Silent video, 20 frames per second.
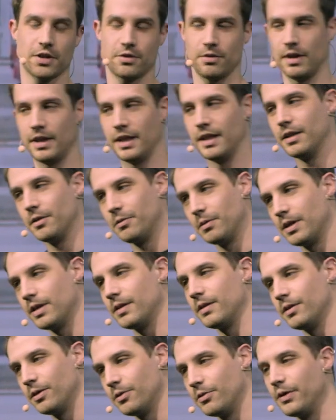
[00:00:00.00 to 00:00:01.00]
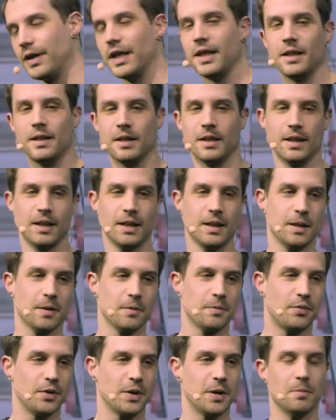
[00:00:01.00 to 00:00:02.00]
Actually, we are already
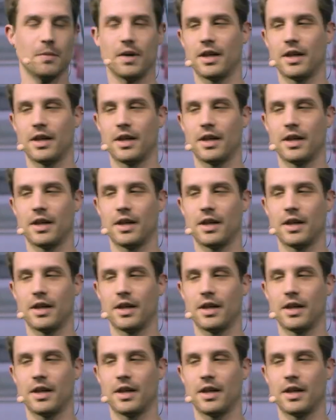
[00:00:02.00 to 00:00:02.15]
pretty